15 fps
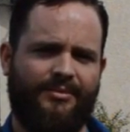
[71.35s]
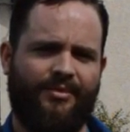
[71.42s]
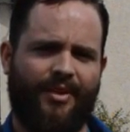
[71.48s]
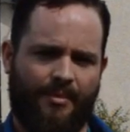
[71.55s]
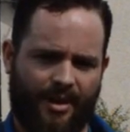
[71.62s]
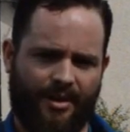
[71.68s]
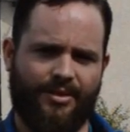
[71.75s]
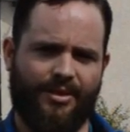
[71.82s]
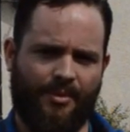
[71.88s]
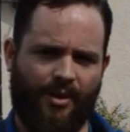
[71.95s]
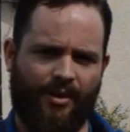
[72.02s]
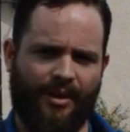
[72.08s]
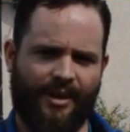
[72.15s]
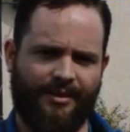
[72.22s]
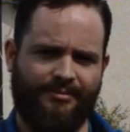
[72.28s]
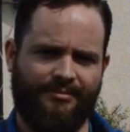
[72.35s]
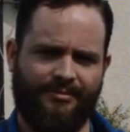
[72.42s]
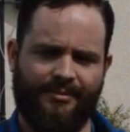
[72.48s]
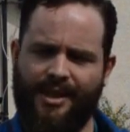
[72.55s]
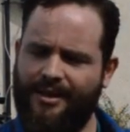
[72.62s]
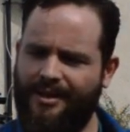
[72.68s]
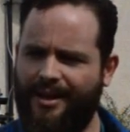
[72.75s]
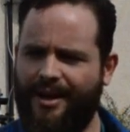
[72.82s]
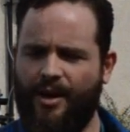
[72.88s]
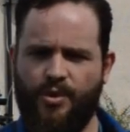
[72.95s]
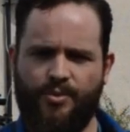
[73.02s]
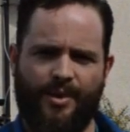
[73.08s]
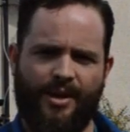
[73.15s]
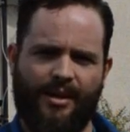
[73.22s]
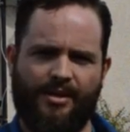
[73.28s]
Vampires come out at night.
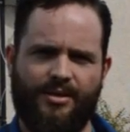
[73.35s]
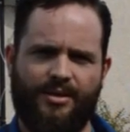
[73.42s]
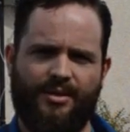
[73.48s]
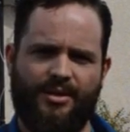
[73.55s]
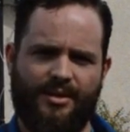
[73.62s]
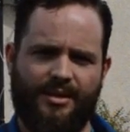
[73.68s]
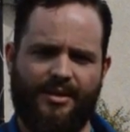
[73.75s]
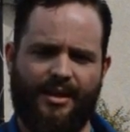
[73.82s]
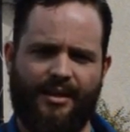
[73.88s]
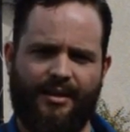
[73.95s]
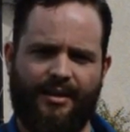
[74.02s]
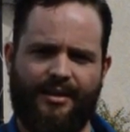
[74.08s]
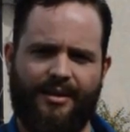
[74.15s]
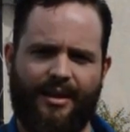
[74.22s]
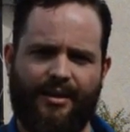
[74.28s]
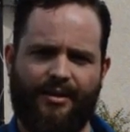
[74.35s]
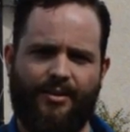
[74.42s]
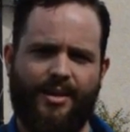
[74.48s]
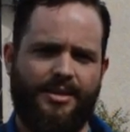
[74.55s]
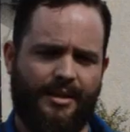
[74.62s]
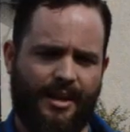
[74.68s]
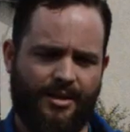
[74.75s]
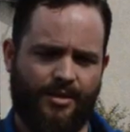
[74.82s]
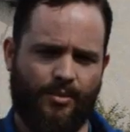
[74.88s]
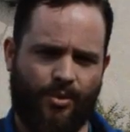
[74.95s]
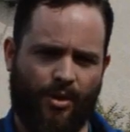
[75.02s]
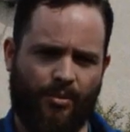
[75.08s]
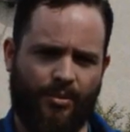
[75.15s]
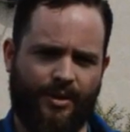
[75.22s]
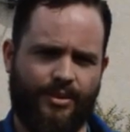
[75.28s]
Housebreakers are just as likely to target residential
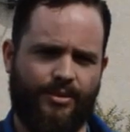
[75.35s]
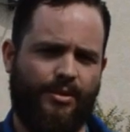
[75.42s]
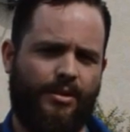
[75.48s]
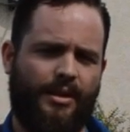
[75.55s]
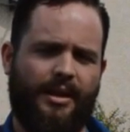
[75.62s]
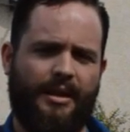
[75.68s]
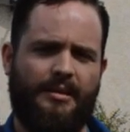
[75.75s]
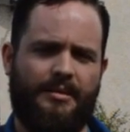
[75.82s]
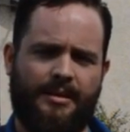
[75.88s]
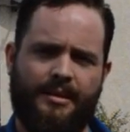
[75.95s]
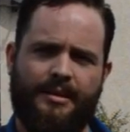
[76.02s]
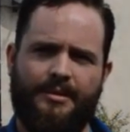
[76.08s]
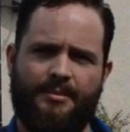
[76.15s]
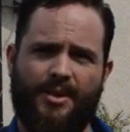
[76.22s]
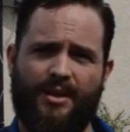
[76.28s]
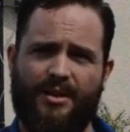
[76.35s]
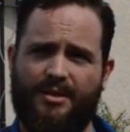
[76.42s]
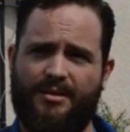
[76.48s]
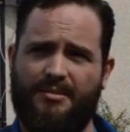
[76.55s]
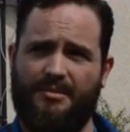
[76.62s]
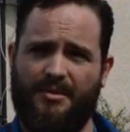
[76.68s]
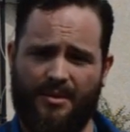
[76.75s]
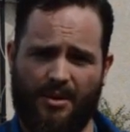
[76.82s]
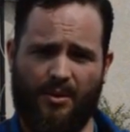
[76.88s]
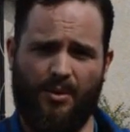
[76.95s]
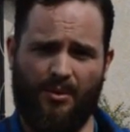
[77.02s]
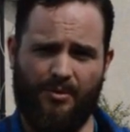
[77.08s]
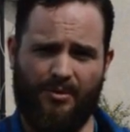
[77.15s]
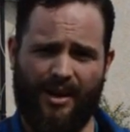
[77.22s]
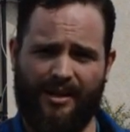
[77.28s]
properties through the day, because they're
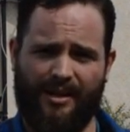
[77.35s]
looking for a